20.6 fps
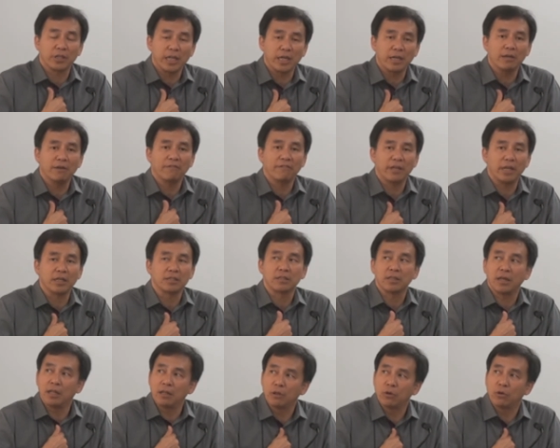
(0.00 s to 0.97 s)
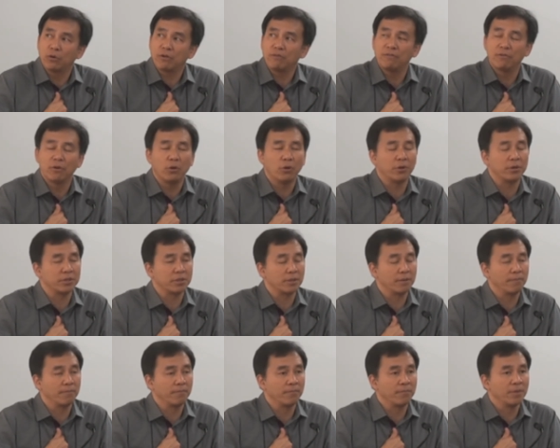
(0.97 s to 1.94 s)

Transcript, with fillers: King of Kings and Lord of Lords,